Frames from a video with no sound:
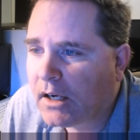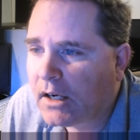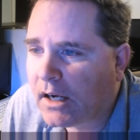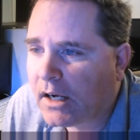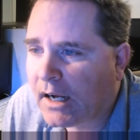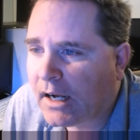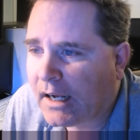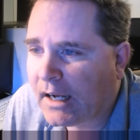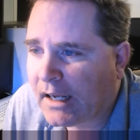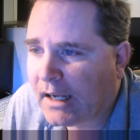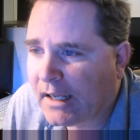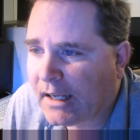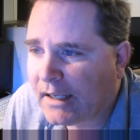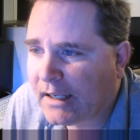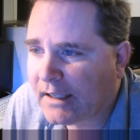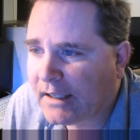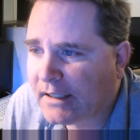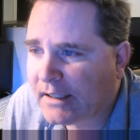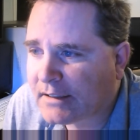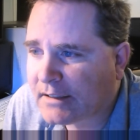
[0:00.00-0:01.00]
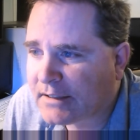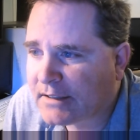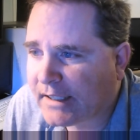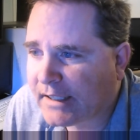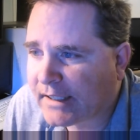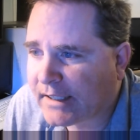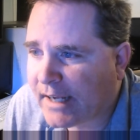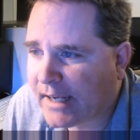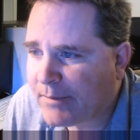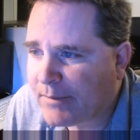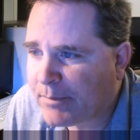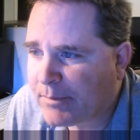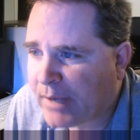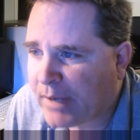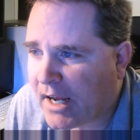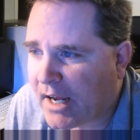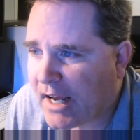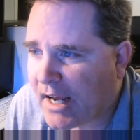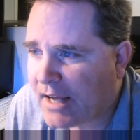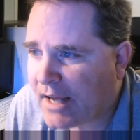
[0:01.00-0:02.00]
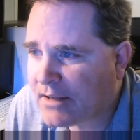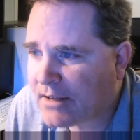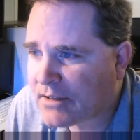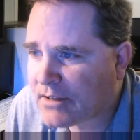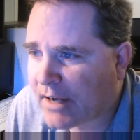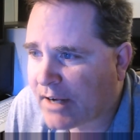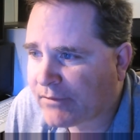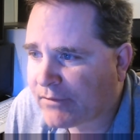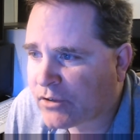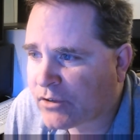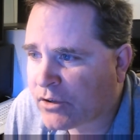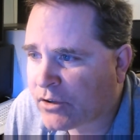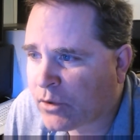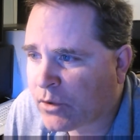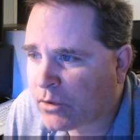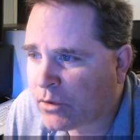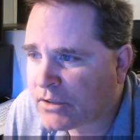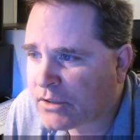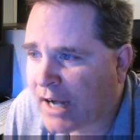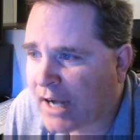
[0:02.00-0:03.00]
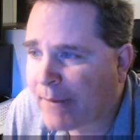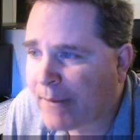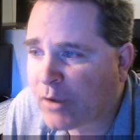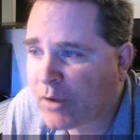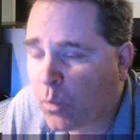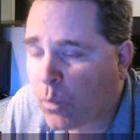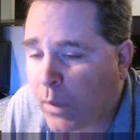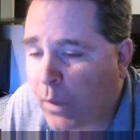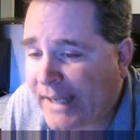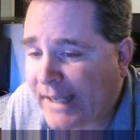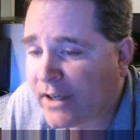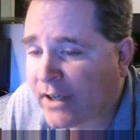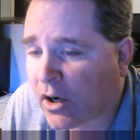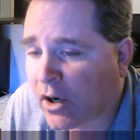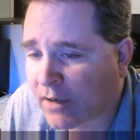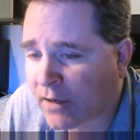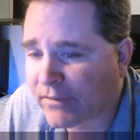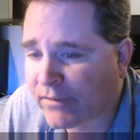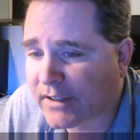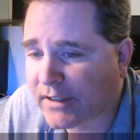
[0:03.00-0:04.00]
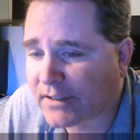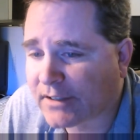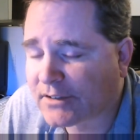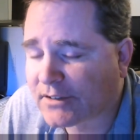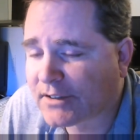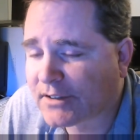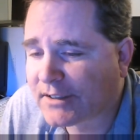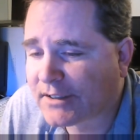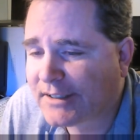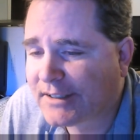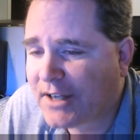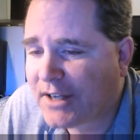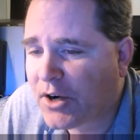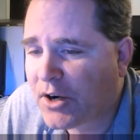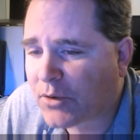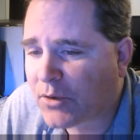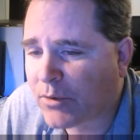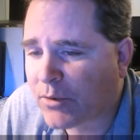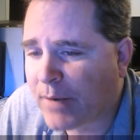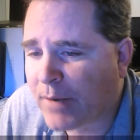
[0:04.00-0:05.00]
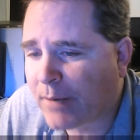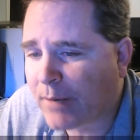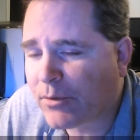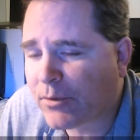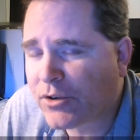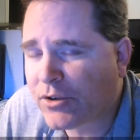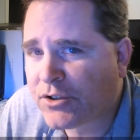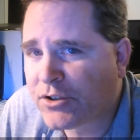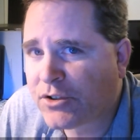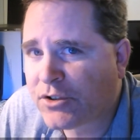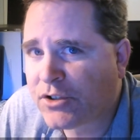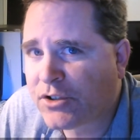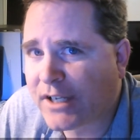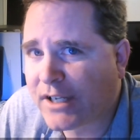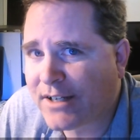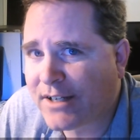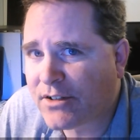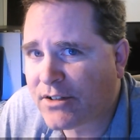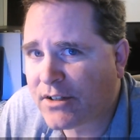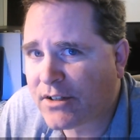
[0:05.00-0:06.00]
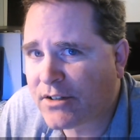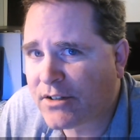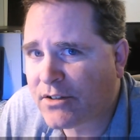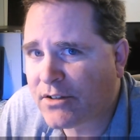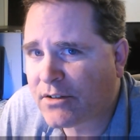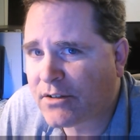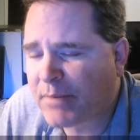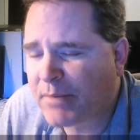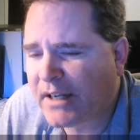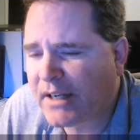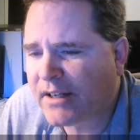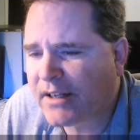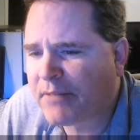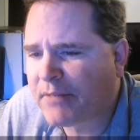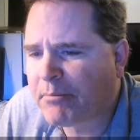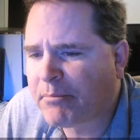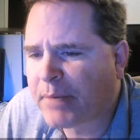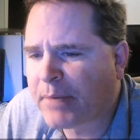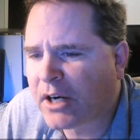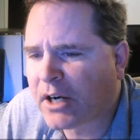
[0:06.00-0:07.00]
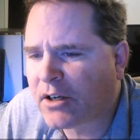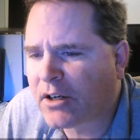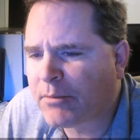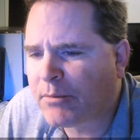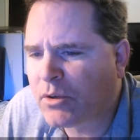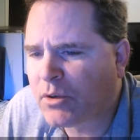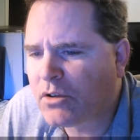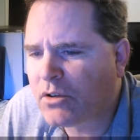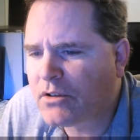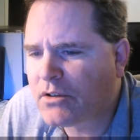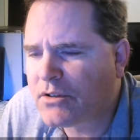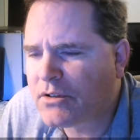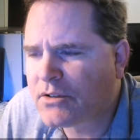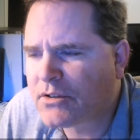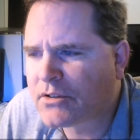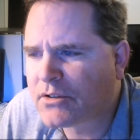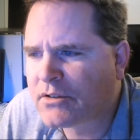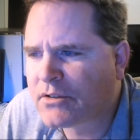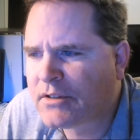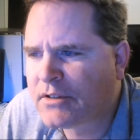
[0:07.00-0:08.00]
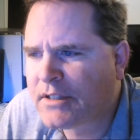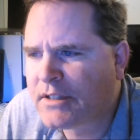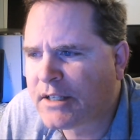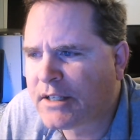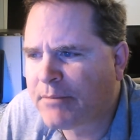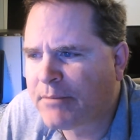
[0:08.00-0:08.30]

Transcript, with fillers: Uh, let's see, it came to pass after the time of the wheat harvest. Remember Jesus speaking in parables, did